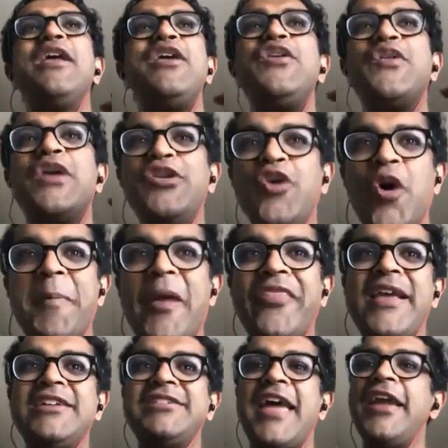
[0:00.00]
You could talk about
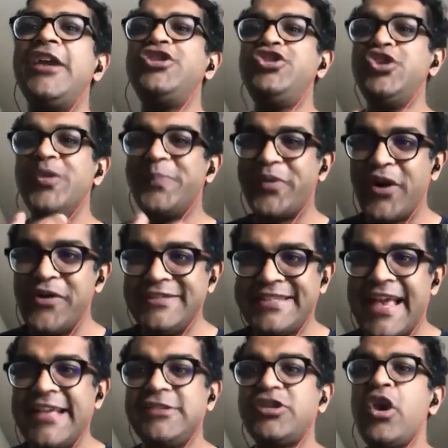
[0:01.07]
things like due
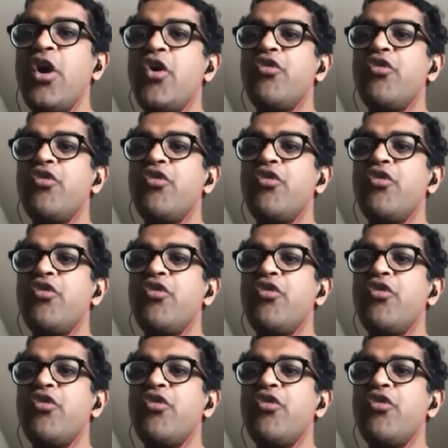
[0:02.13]
process,